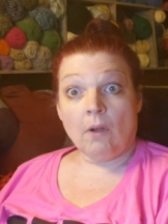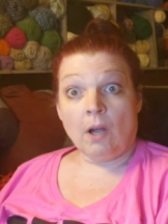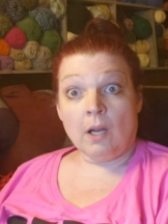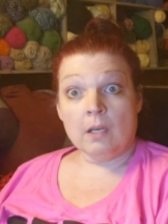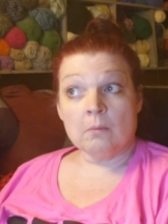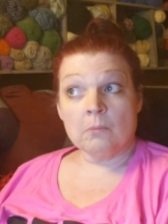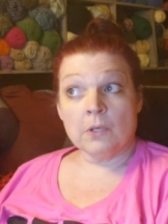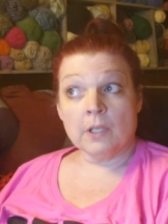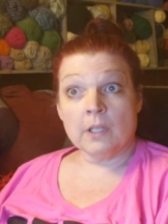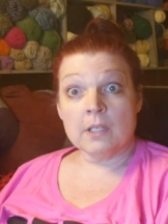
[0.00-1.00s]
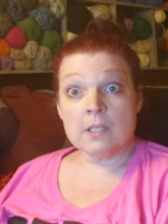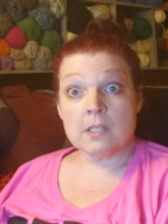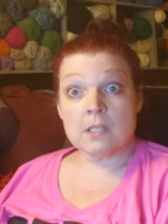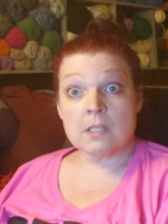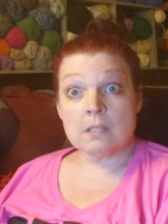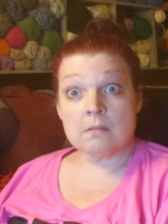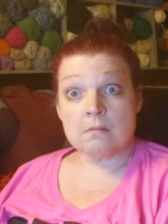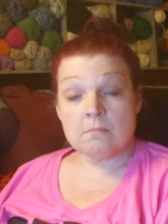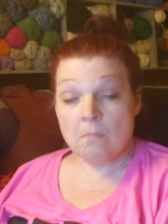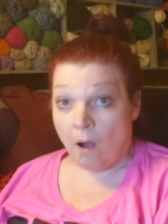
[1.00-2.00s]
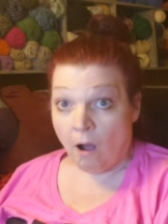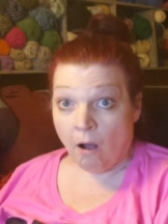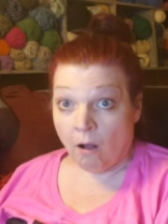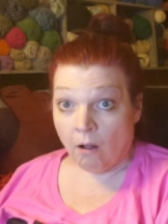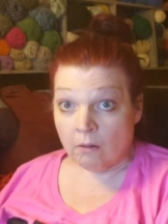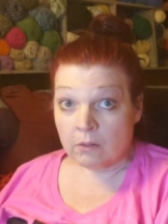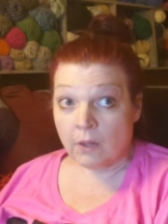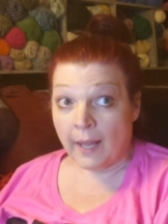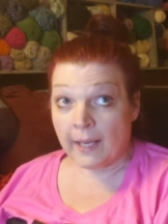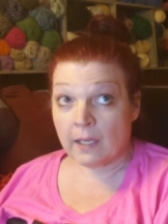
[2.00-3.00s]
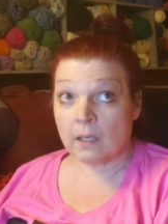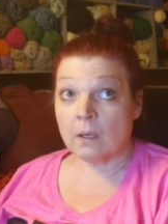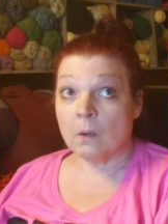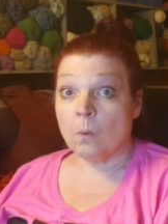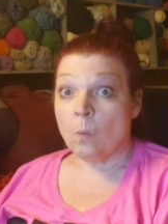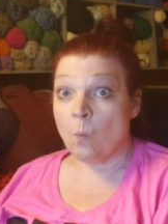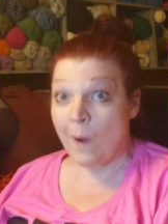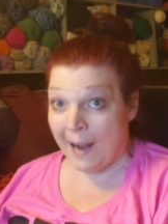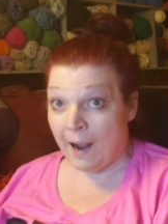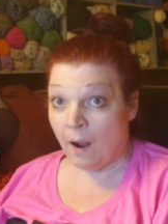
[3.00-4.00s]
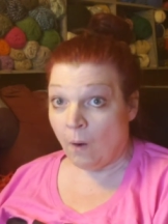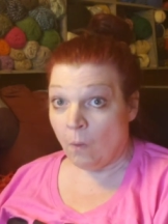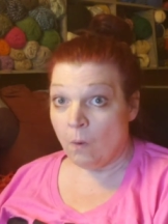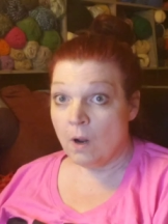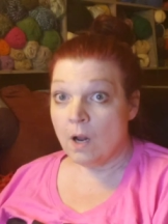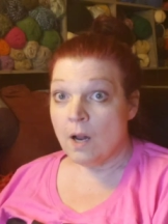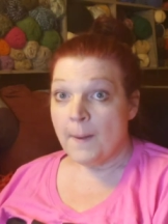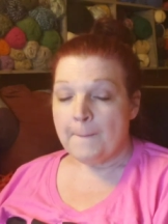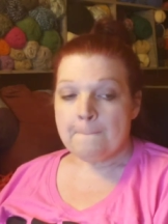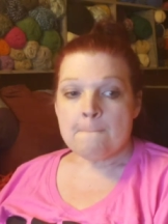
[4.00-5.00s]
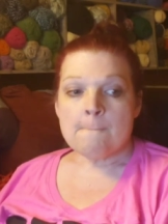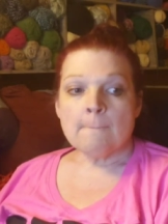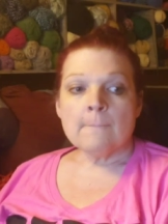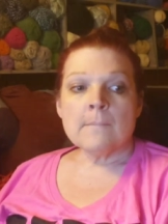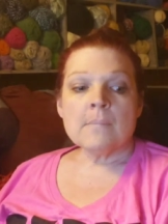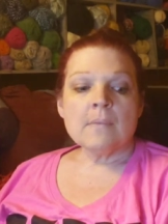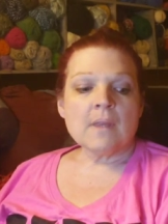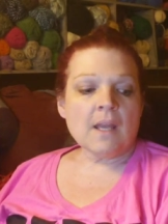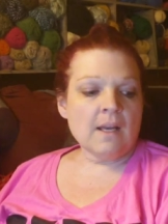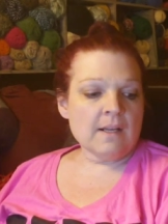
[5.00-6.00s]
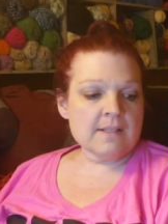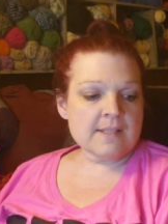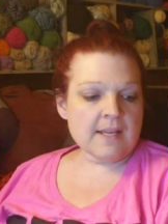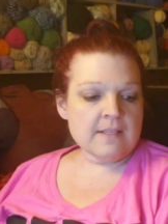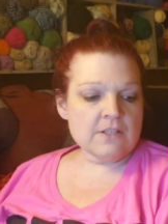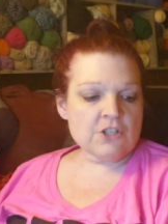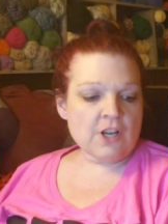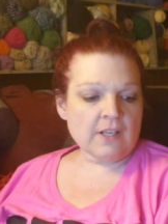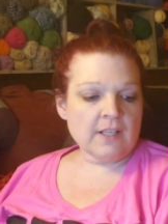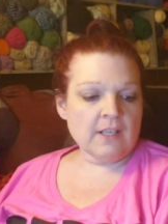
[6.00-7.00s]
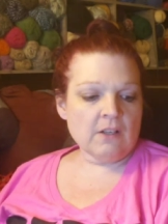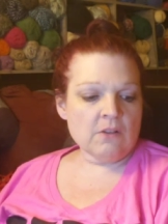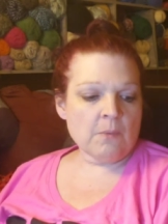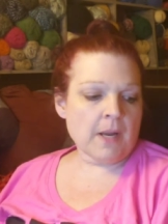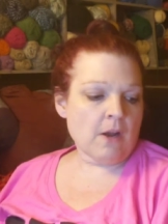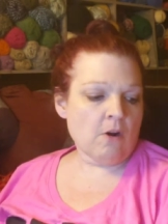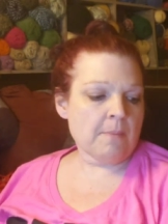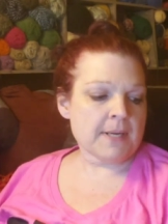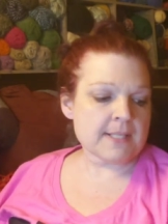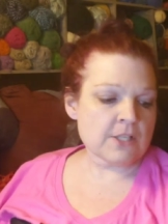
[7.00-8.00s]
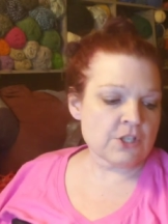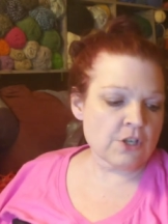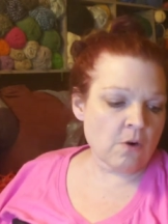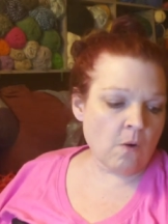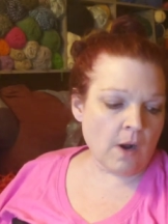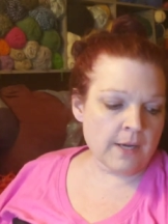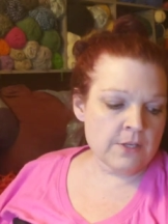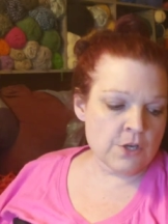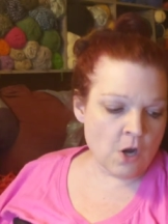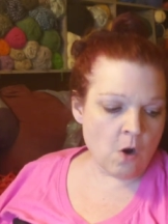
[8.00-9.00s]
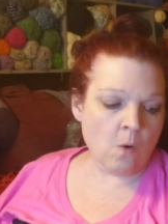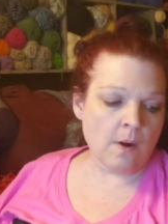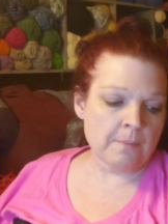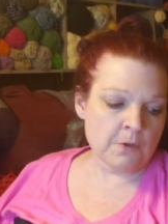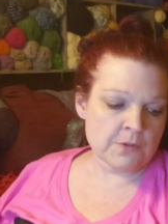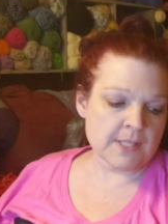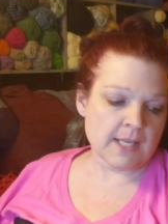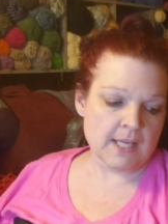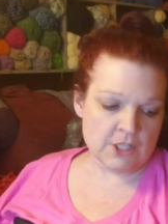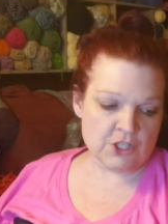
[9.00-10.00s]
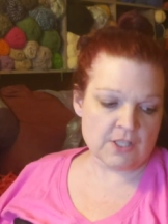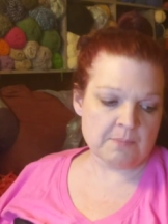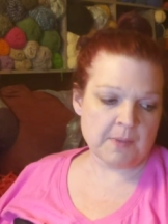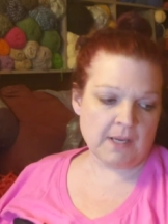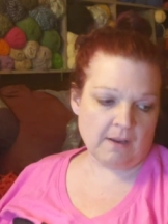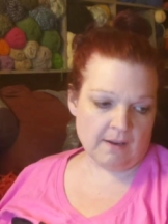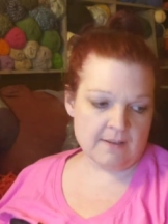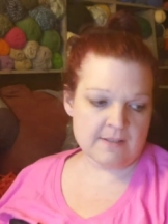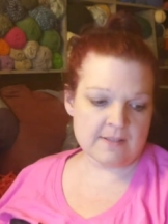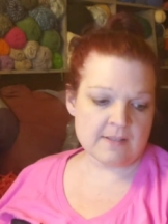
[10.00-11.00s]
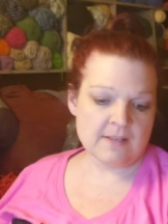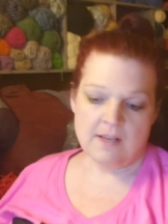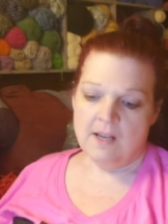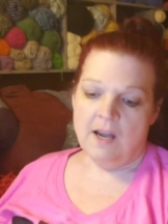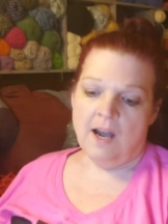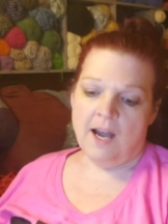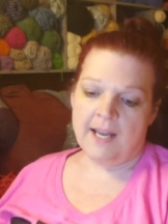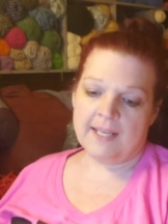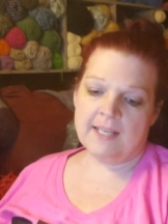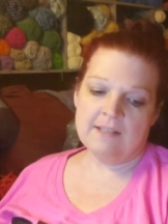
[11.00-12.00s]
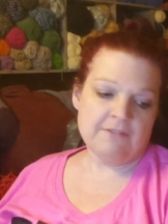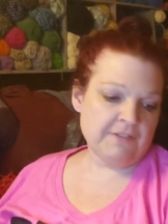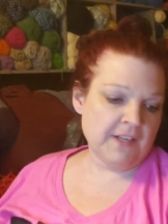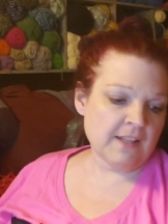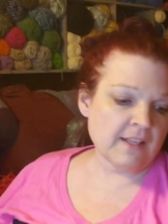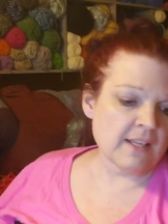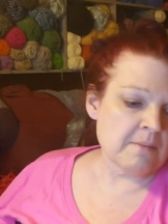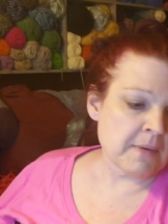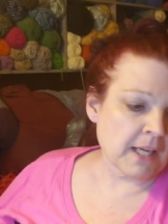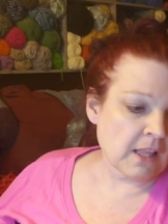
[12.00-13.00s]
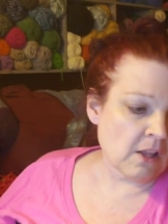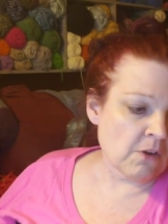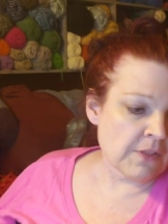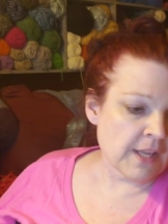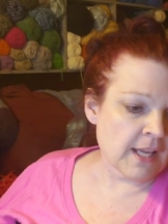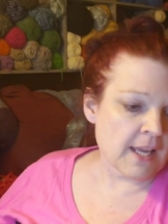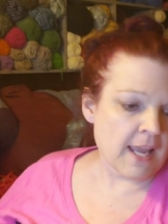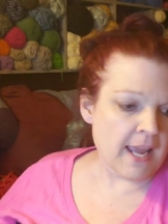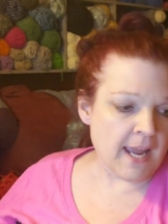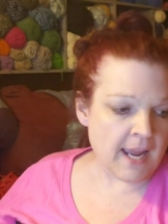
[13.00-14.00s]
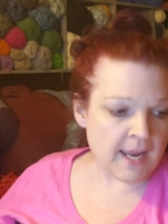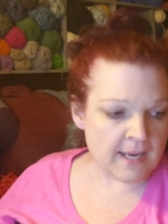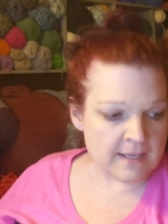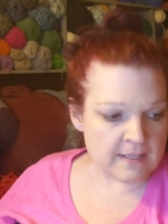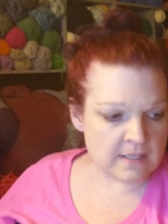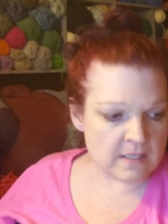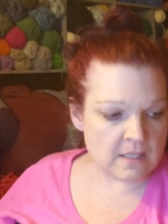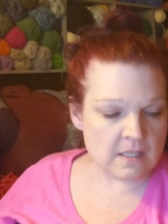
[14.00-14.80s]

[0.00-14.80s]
I am really small. Like, wow. And I said to Chucky on the way home, I said, you know, I know I'm losing inches because I can feel it in my clothing and